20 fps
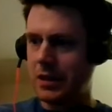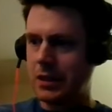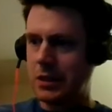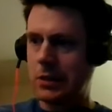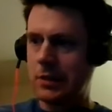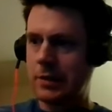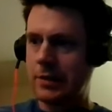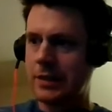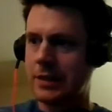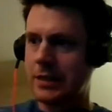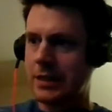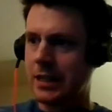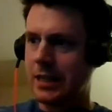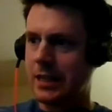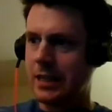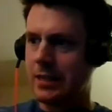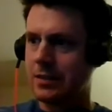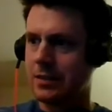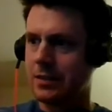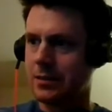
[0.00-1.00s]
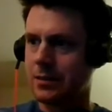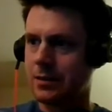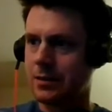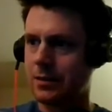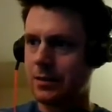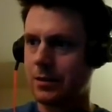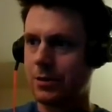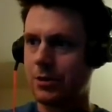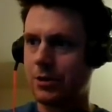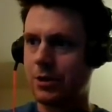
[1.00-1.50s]
are these days,
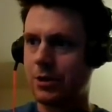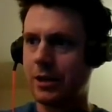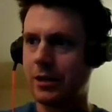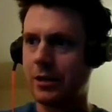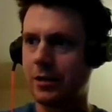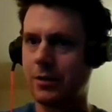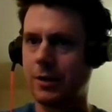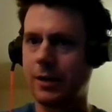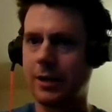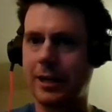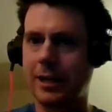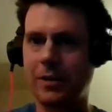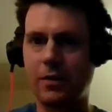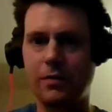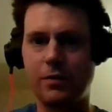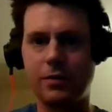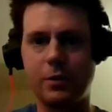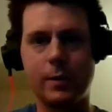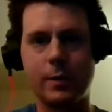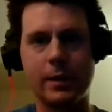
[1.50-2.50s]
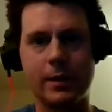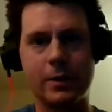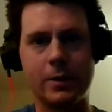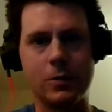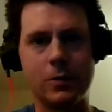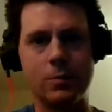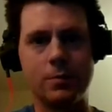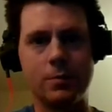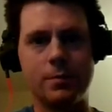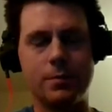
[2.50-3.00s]
gotta try to crank out a few at
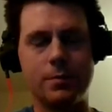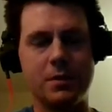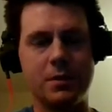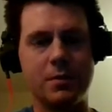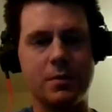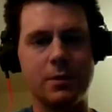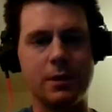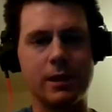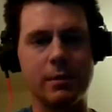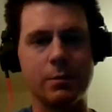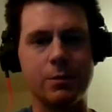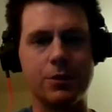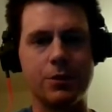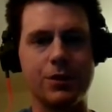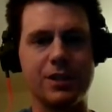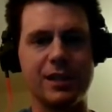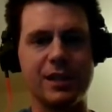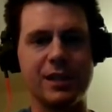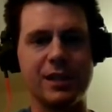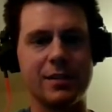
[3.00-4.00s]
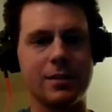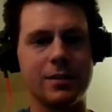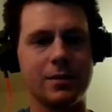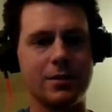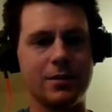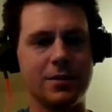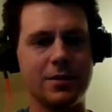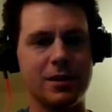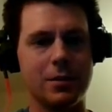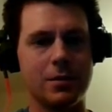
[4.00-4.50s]
home, see what I can put together.
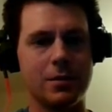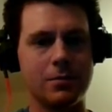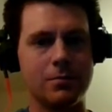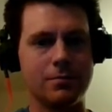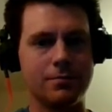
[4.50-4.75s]
So,